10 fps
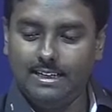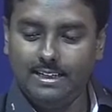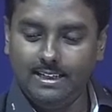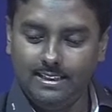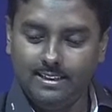
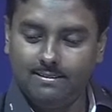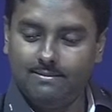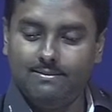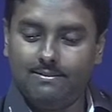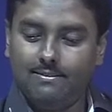in the
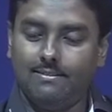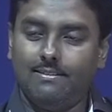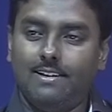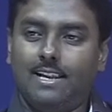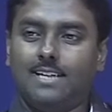
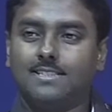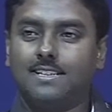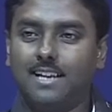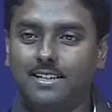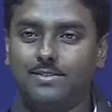last
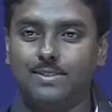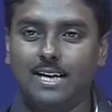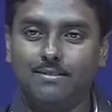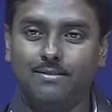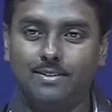class we
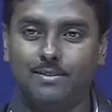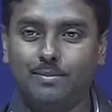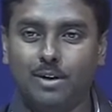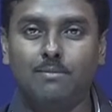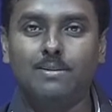have
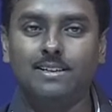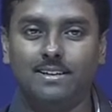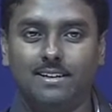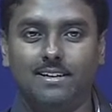probably